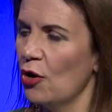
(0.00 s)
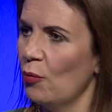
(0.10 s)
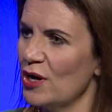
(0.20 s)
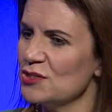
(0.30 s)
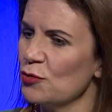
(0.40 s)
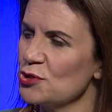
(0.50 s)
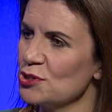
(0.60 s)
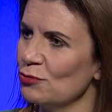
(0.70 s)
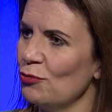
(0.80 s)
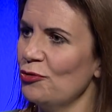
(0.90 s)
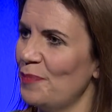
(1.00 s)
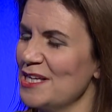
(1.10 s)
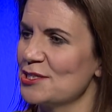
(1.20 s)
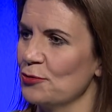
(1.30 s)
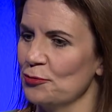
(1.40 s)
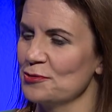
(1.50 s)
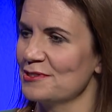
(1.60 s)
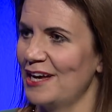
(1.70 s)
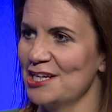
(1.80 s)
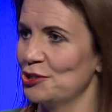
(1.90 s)
Whereas, of course, all the best schools,
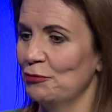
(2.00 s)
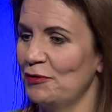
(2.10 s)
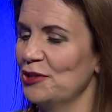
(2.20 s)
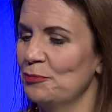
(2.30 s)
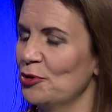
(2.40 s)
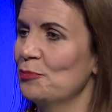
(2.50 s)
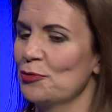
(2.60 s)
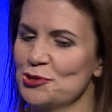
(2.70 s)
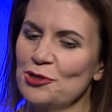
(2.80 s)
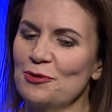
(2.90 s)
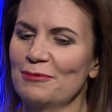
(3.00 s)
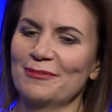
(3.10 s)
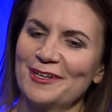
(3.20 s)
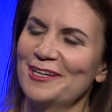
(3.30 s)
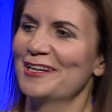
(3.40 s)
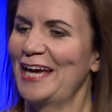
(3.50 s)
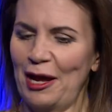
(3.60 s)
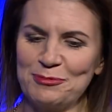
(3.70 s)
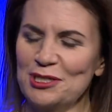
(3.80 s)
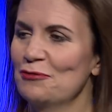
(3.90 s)
actually you'll find the pupils who are
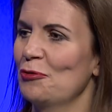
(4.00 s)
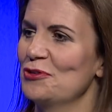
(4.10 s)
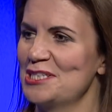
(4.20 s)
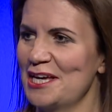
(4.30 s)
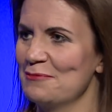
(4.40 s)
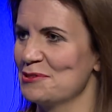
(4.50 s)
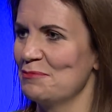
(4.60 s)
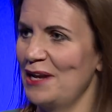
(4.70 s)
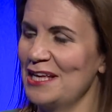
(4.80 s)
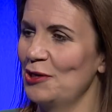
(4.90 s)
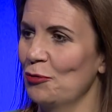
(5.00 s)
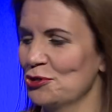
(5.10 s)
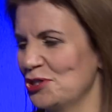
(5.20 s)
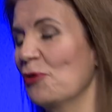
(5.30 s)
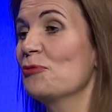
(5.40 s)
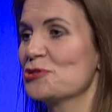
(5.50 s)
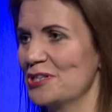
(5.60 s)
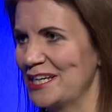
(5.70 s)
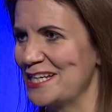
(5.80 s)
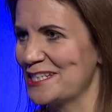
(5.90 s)
captain of all the teams and play in the orchestra are also the
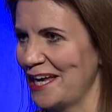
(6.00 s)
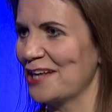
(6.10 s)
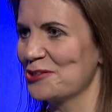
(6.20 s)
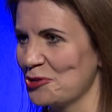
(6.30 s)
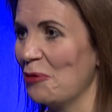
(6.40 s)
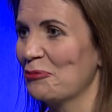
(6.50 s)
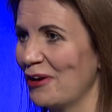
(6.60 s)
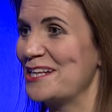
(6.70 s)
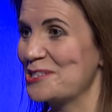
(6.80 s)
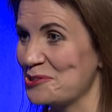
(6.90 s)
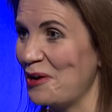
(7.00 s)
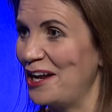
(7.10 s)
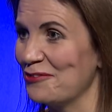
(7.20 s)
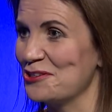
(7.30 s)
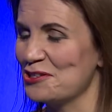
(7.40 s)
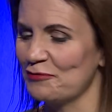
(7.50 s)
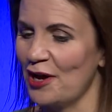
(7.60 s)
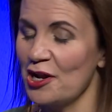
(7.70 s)
kids getting the top grades as well, I usually find.